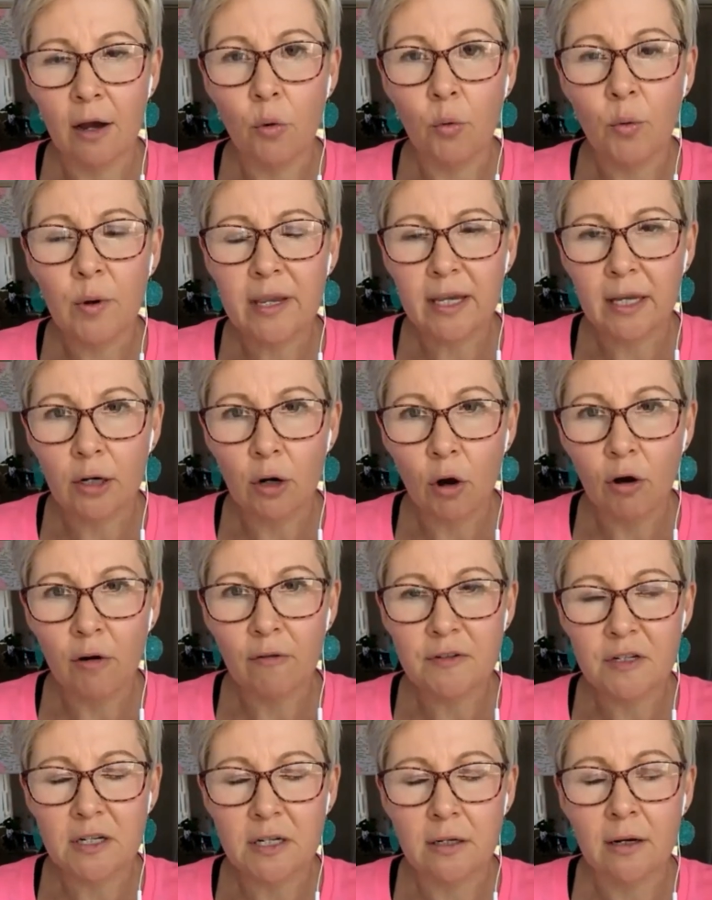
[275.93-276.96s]
We can
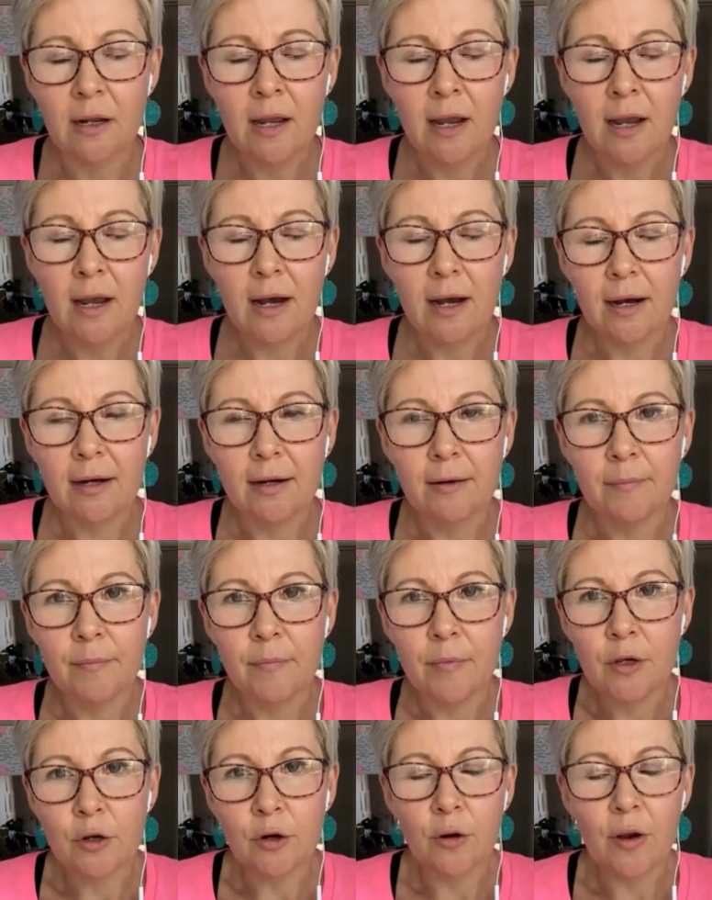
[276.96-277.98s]
often,
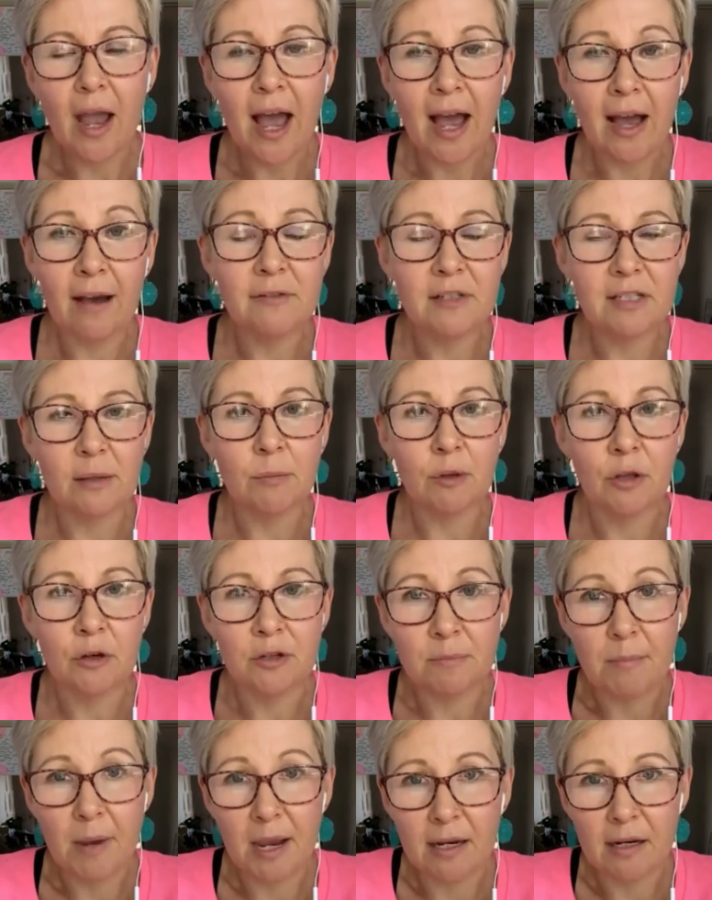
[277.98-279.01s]
have some of
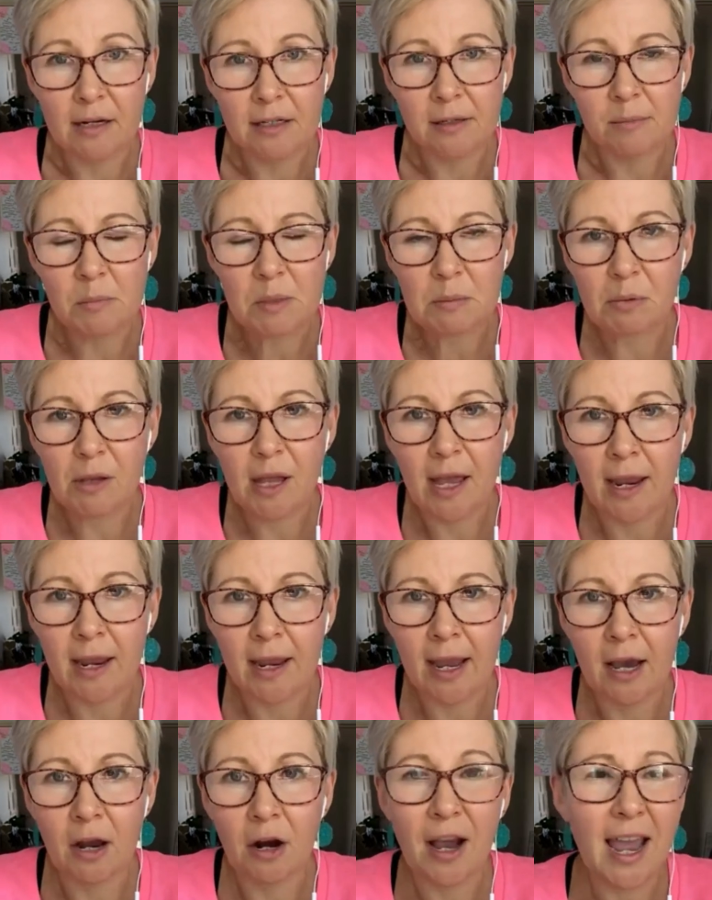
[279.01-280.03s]
those mechanisms
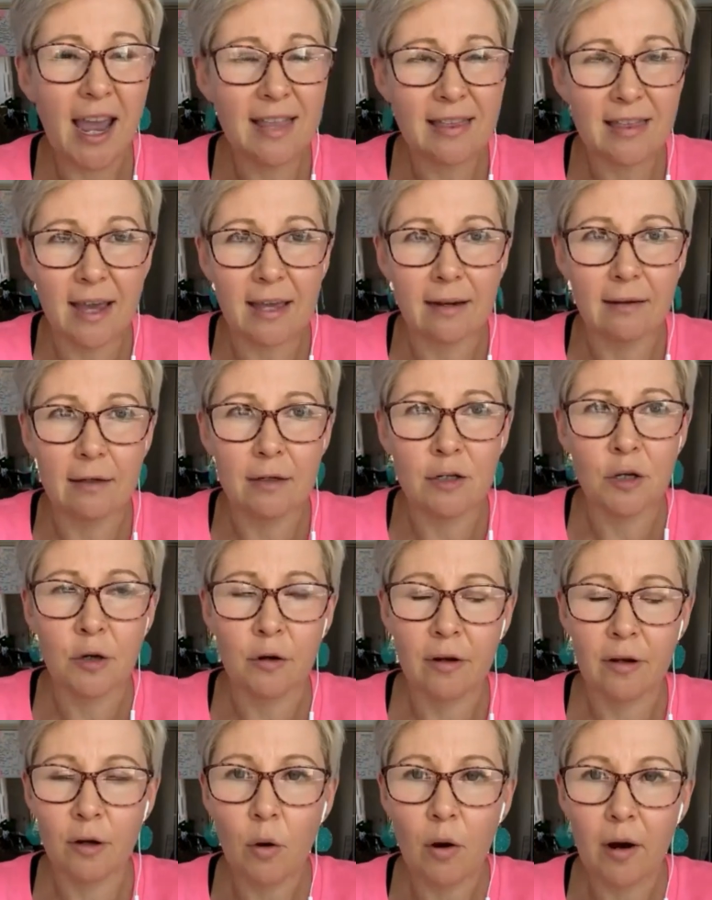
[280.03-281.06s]
playing out. I had that,
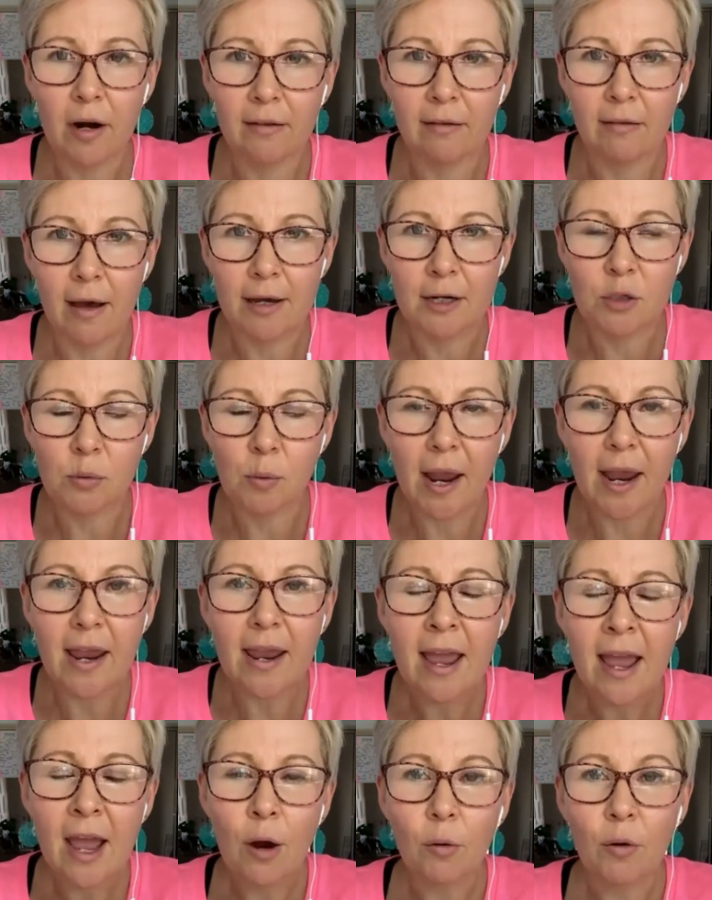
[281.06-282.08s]
in quite a large
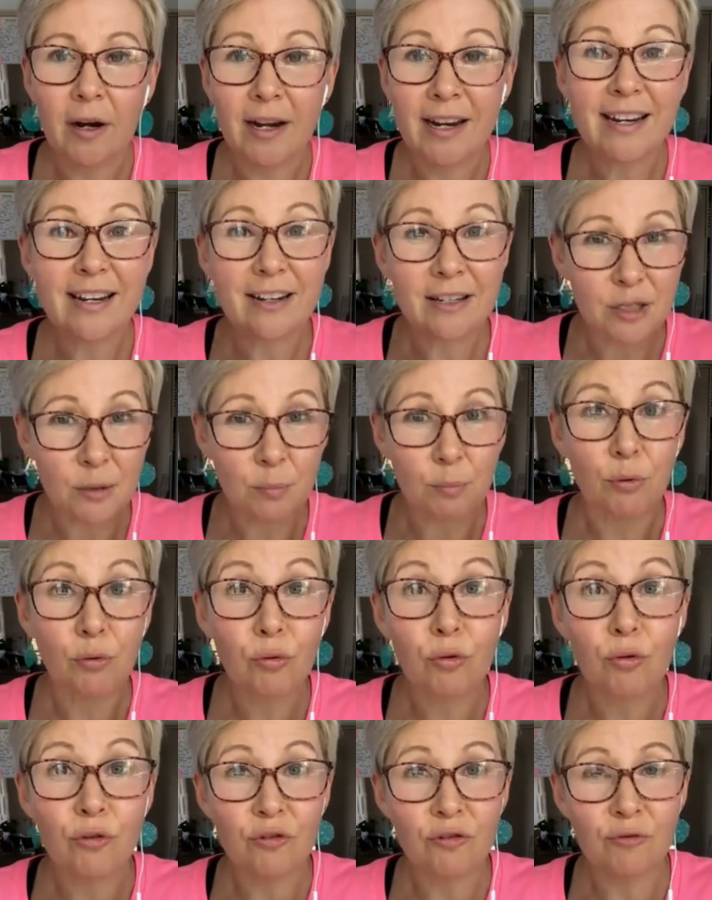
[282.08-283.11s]
way where I needed to
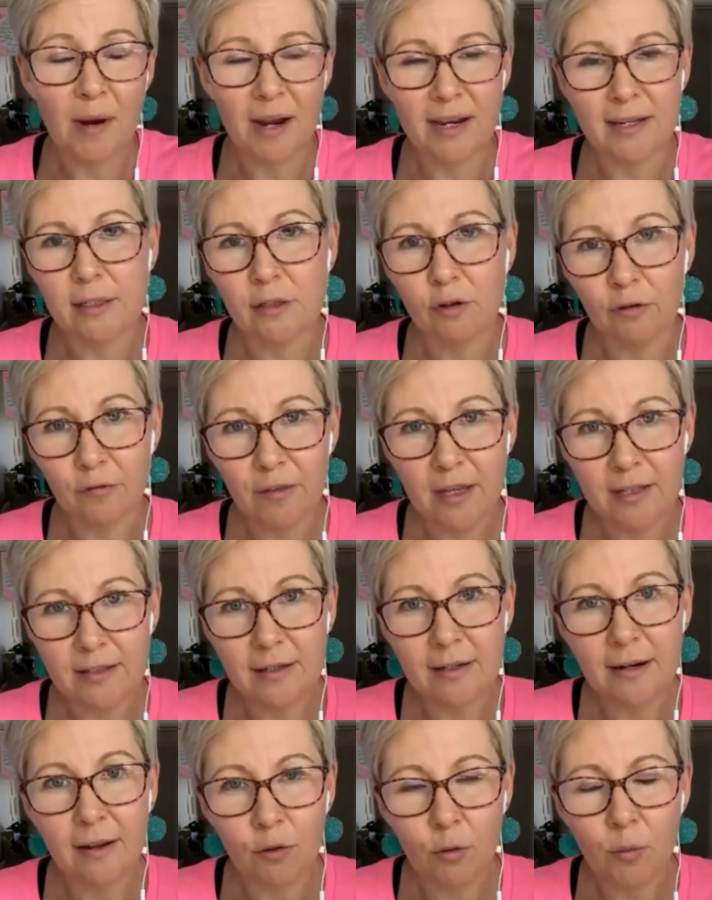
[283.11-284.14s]
prove myself. That's
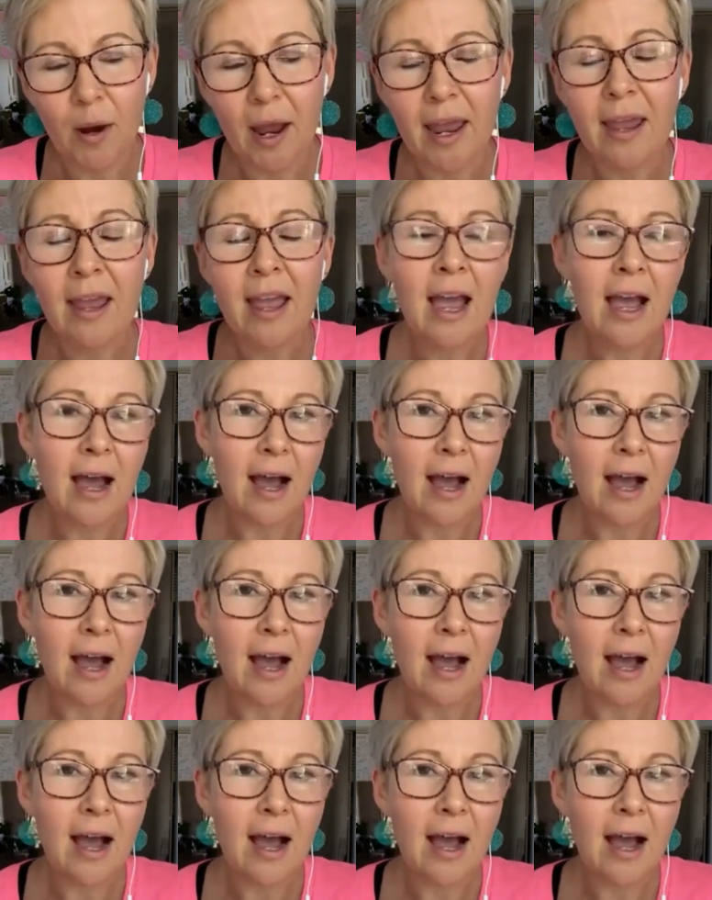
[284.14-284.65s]
another way.